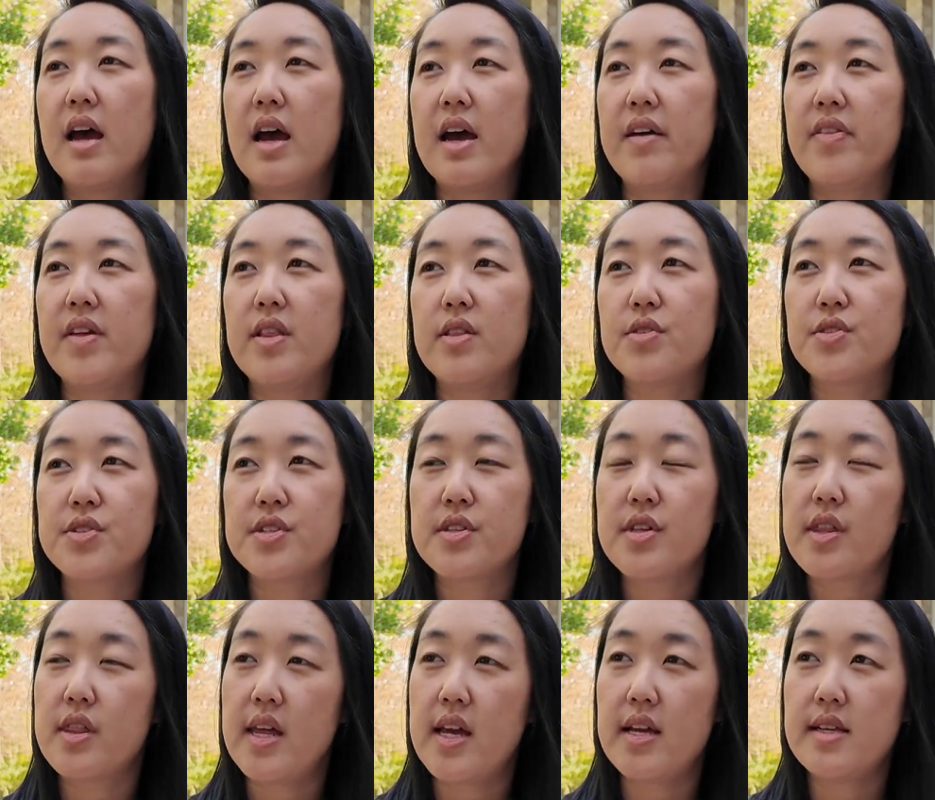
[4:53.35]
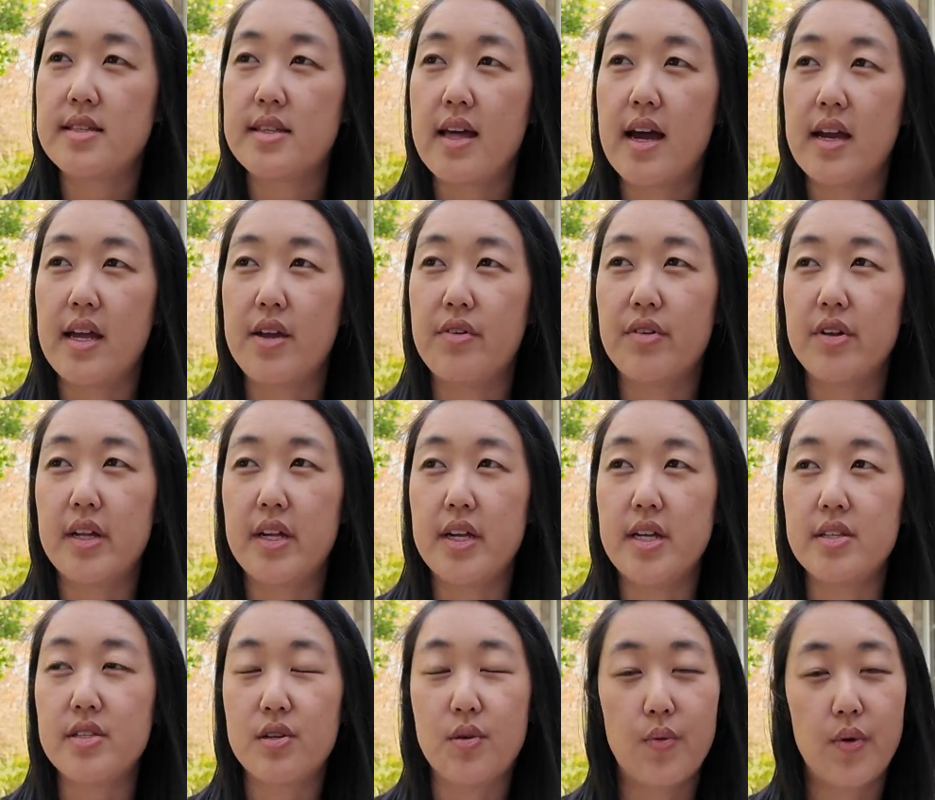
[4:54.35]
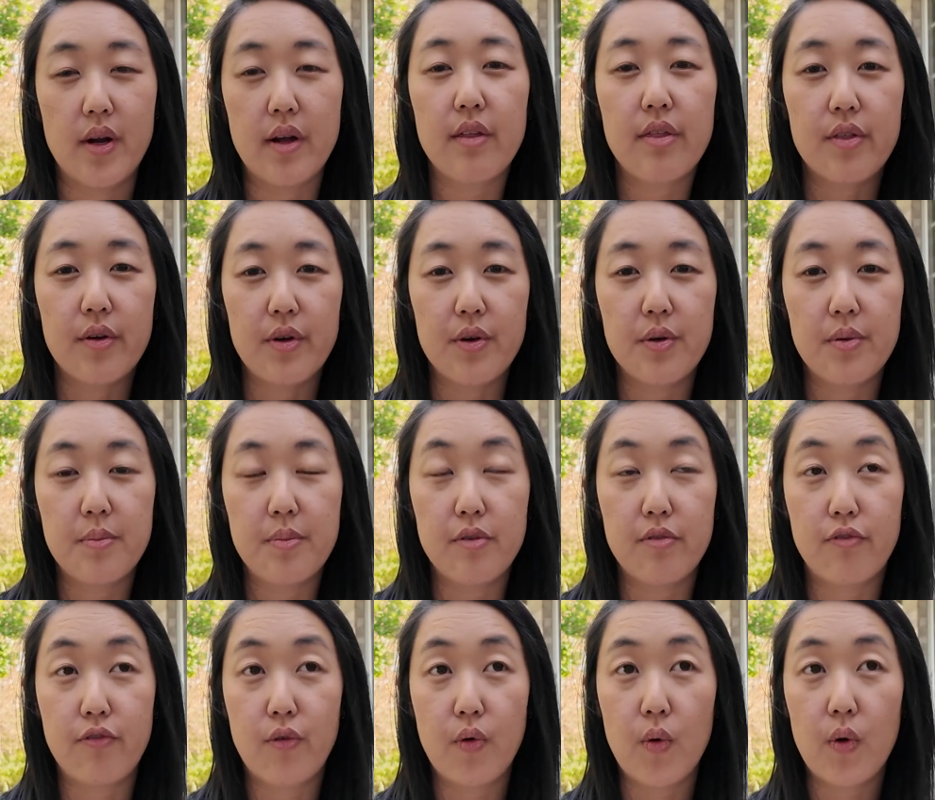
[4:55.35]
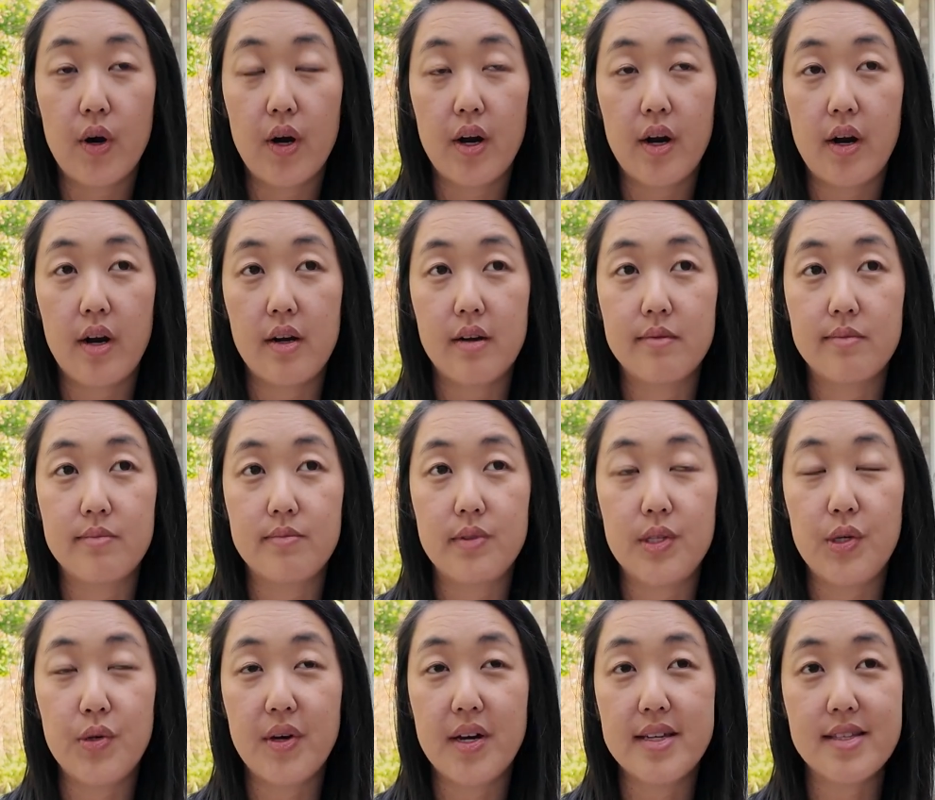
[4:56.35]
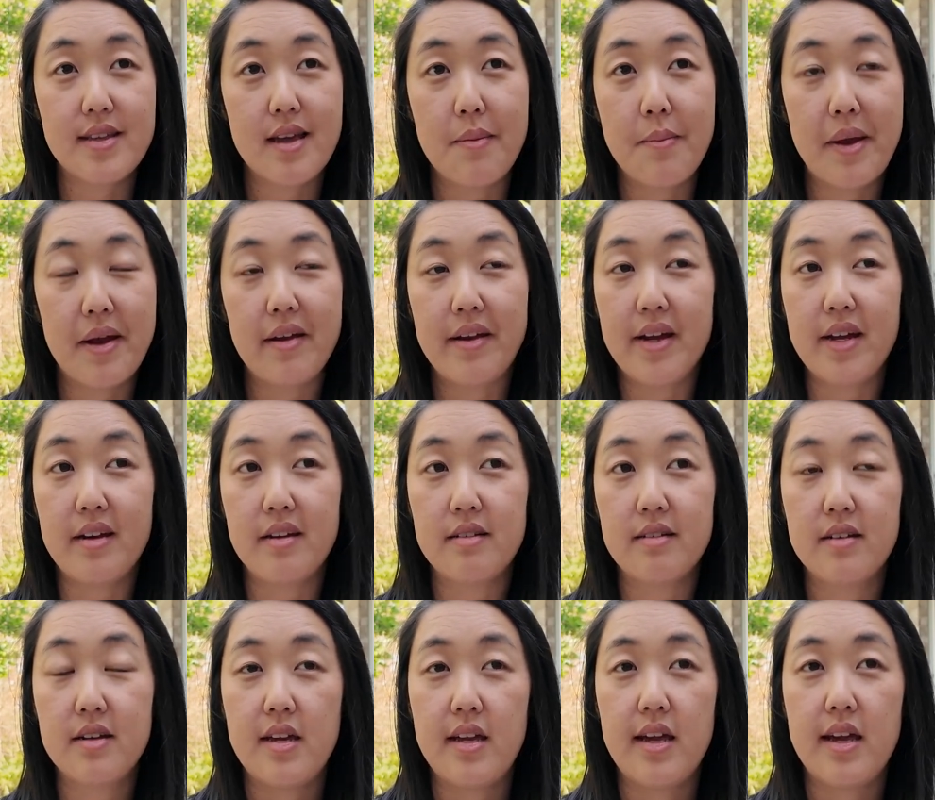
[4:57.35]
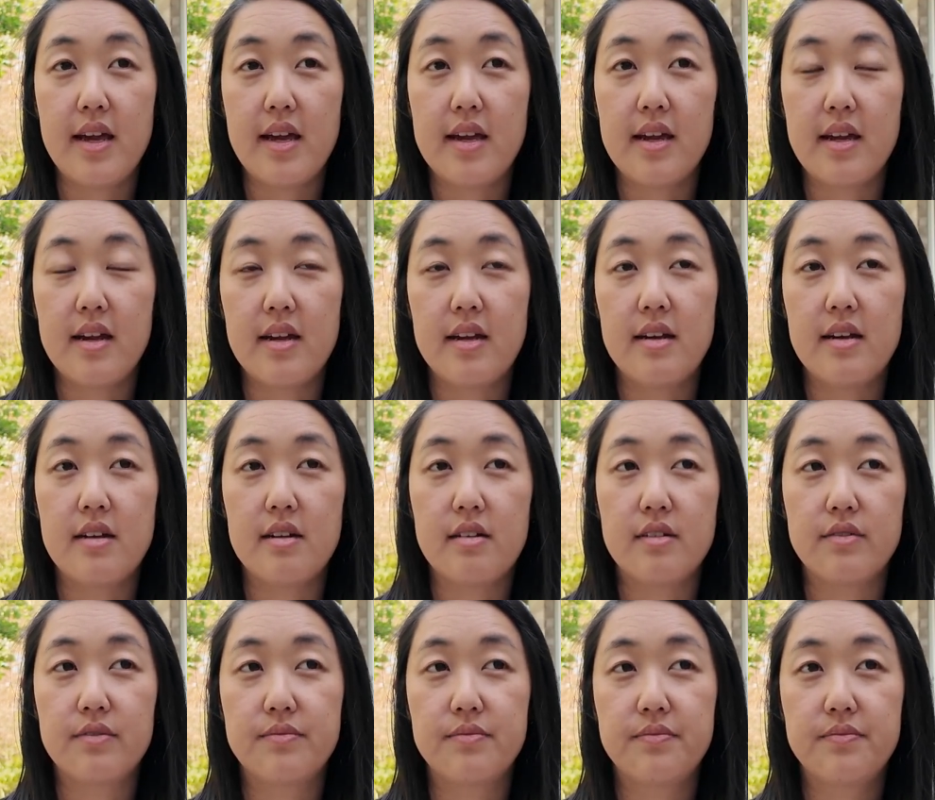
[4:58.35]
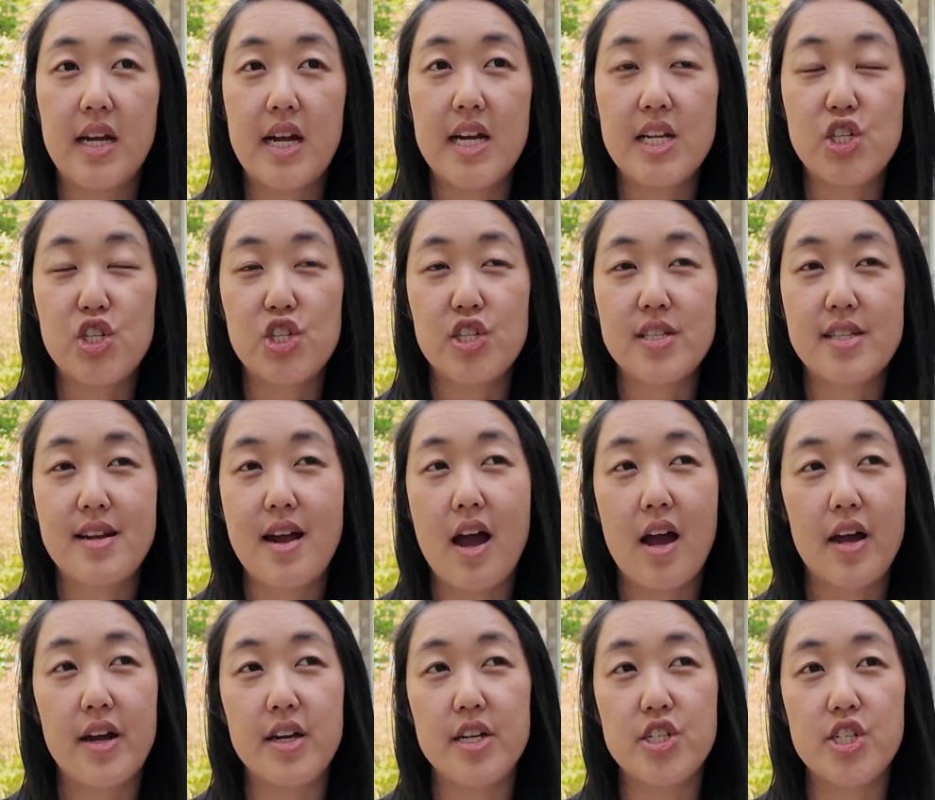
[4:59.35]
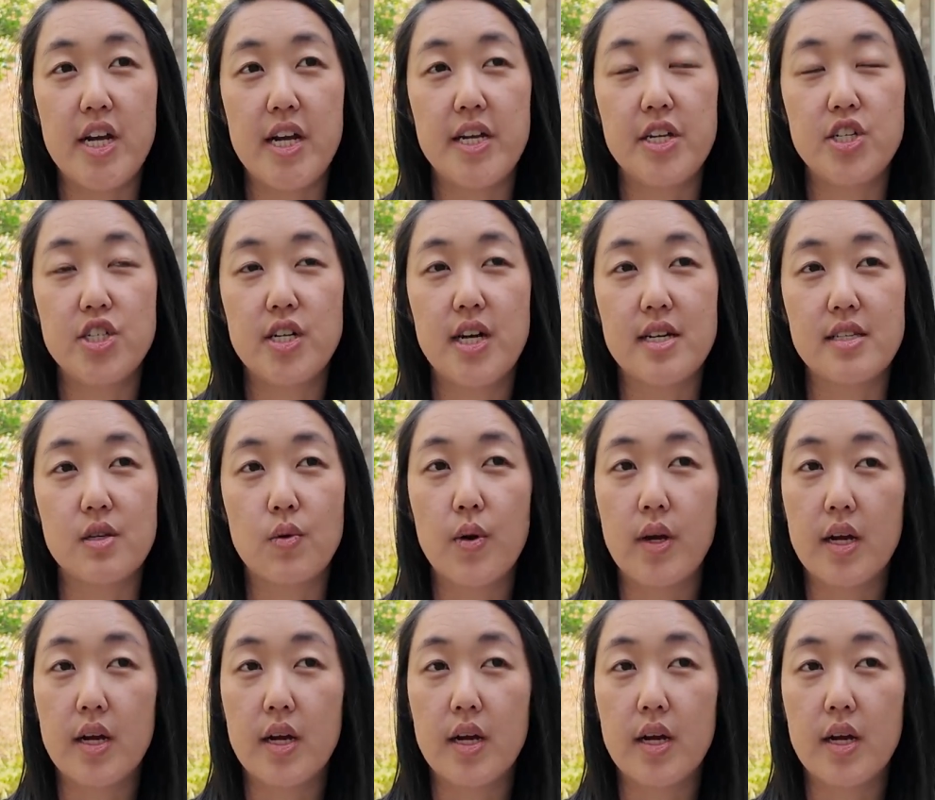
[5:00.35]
I think those are the things that he really needs to work through before you guys get married. And it's just not going to change as